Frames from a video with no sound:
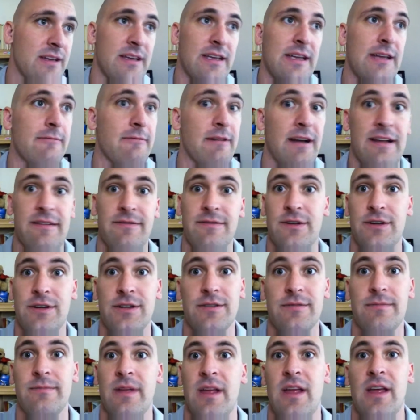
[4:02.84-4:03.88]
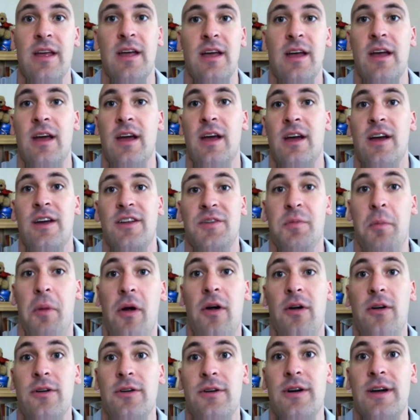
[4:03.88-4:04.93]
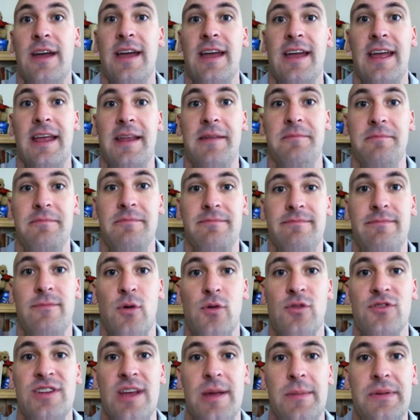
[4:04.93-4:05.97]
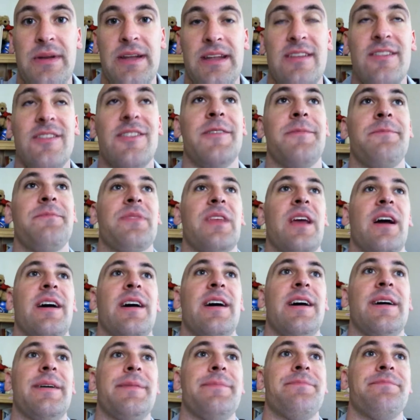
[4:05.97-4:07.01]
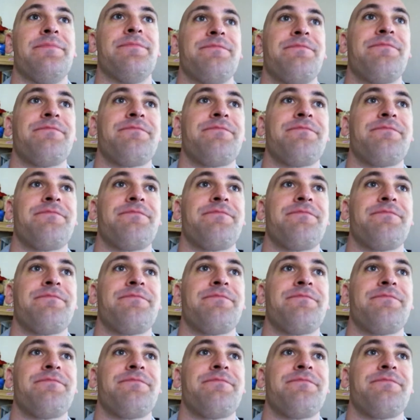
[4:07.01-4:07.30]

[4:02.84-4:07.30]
get ready for tomorrow and more Japanese. Yeah,